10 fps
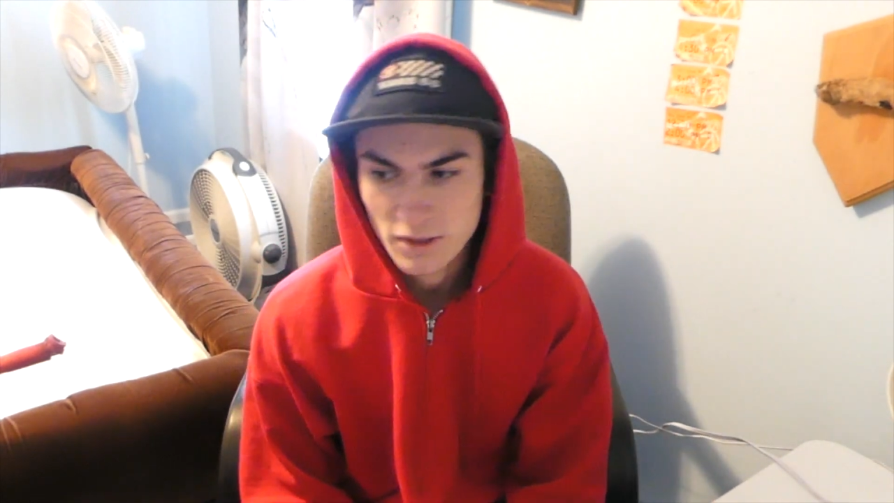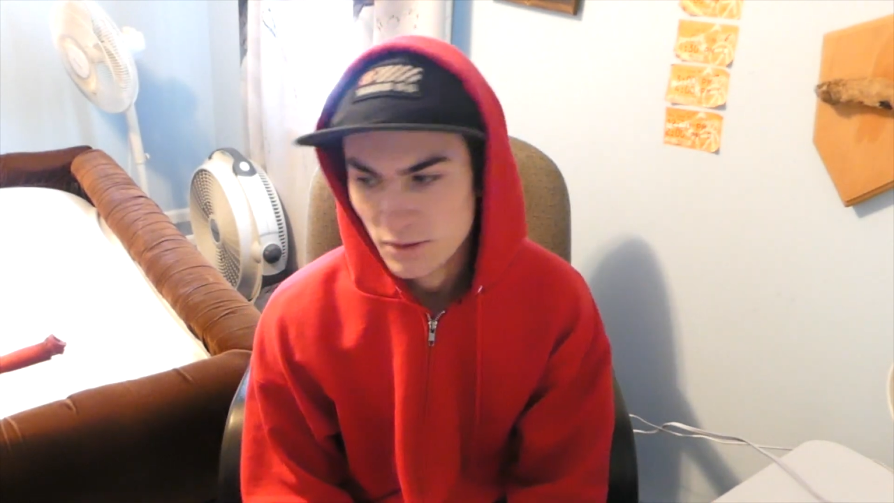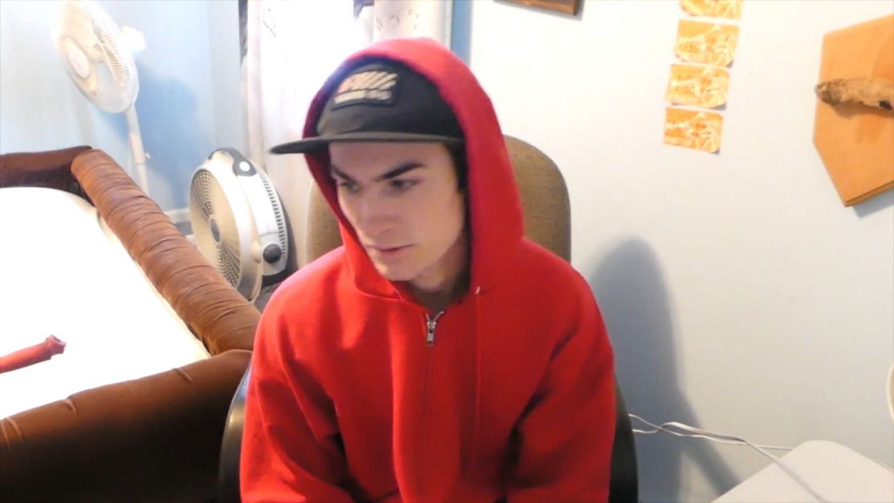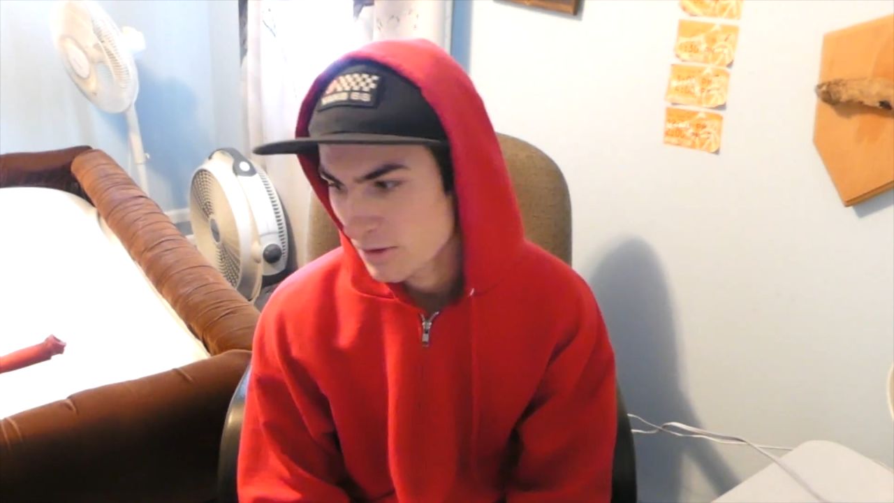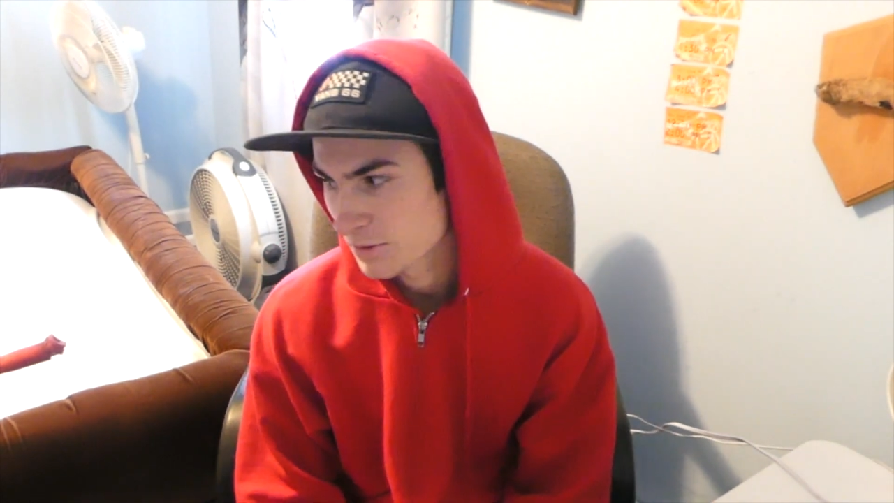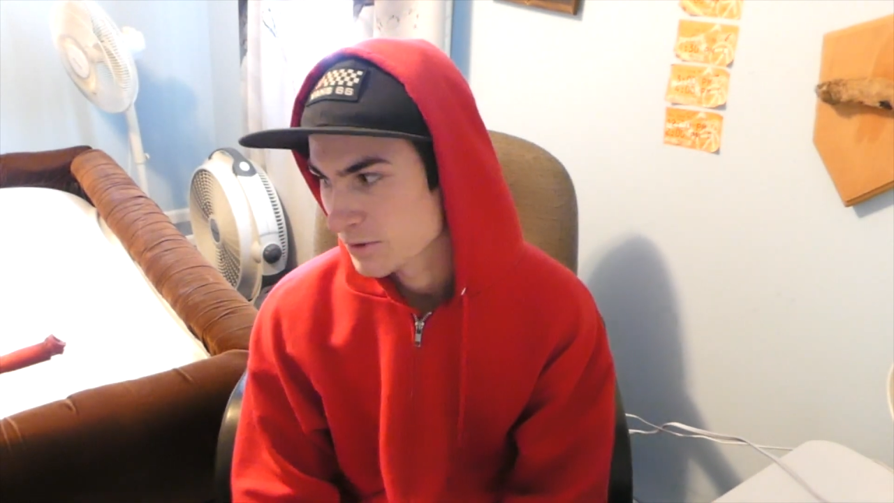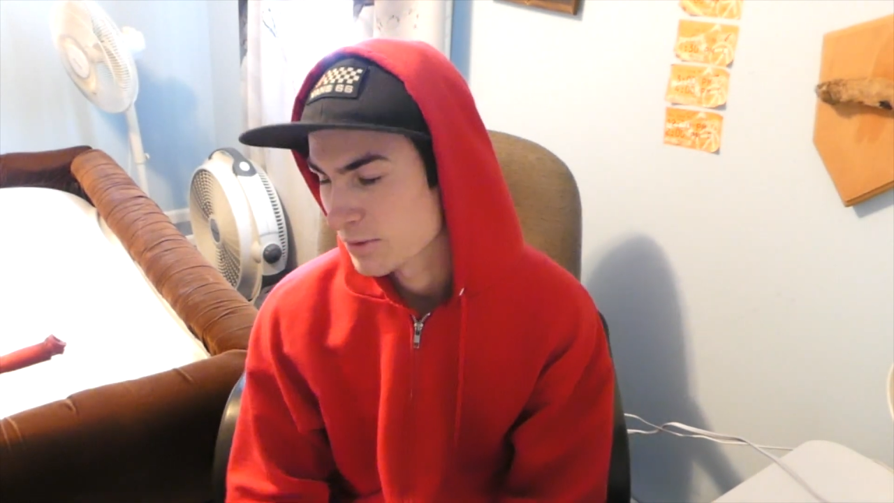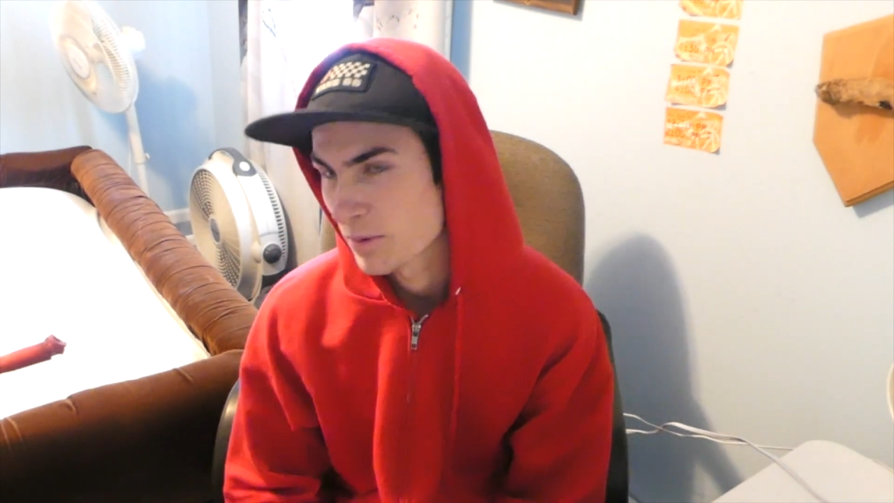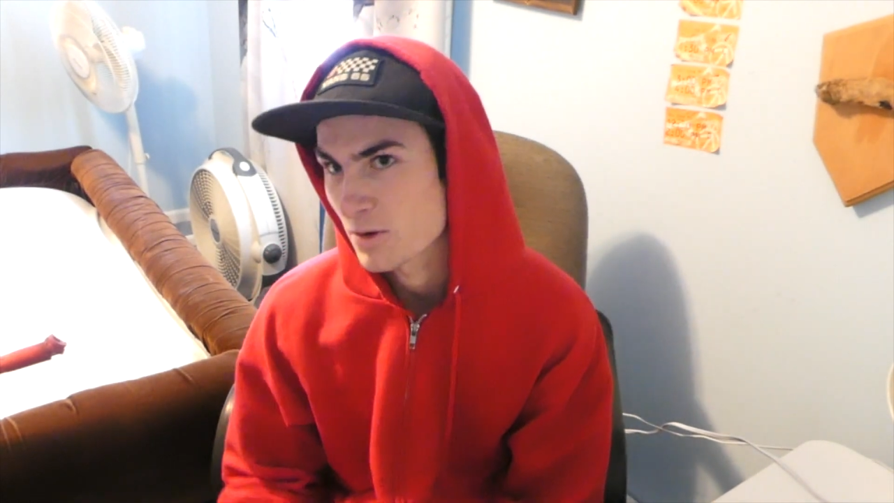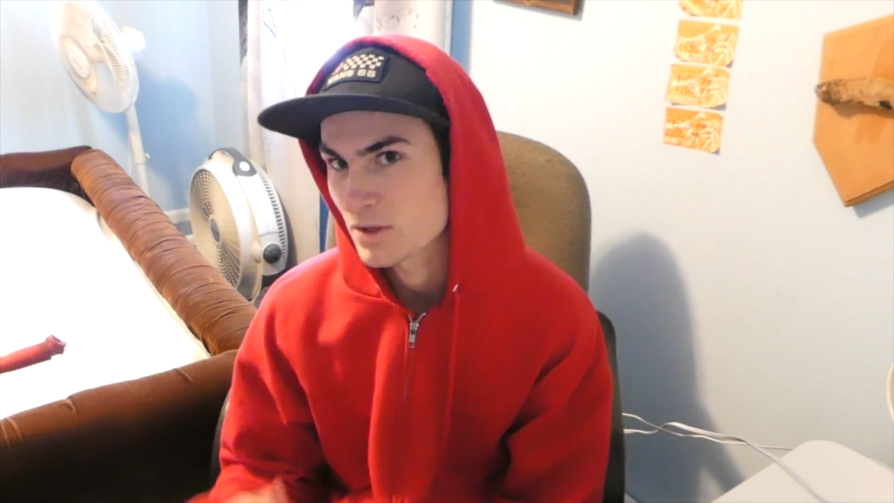and there's also
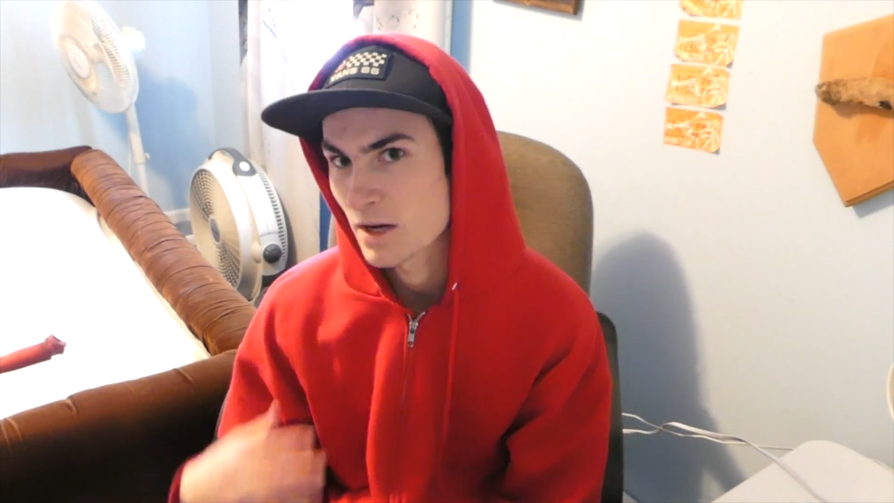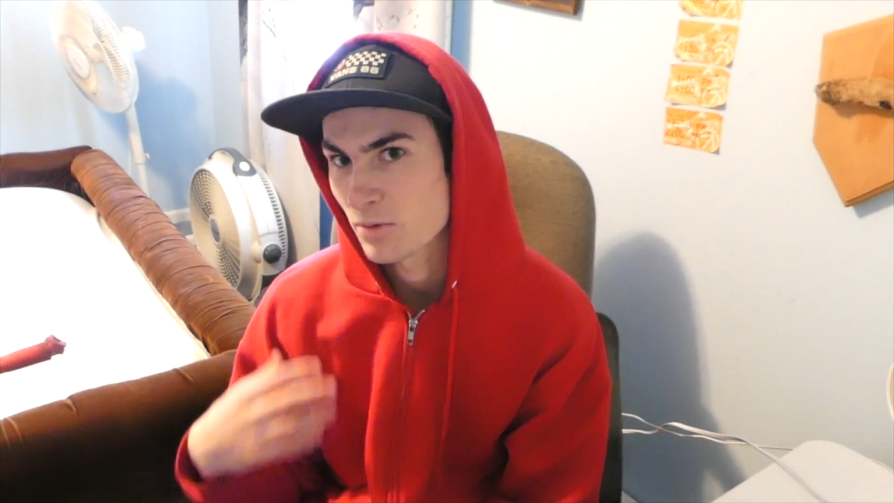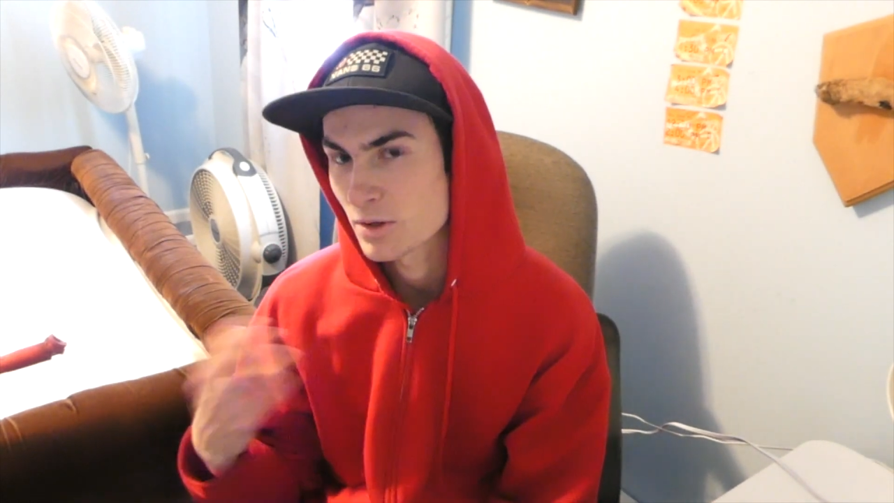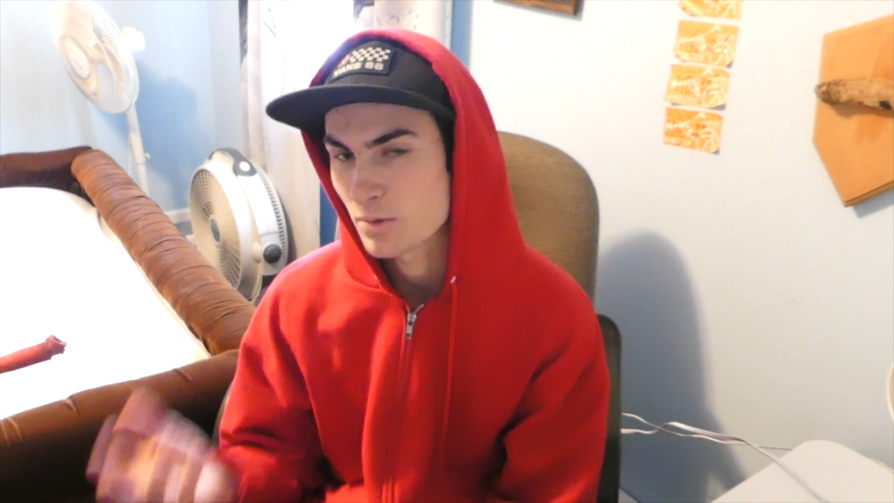some parts I really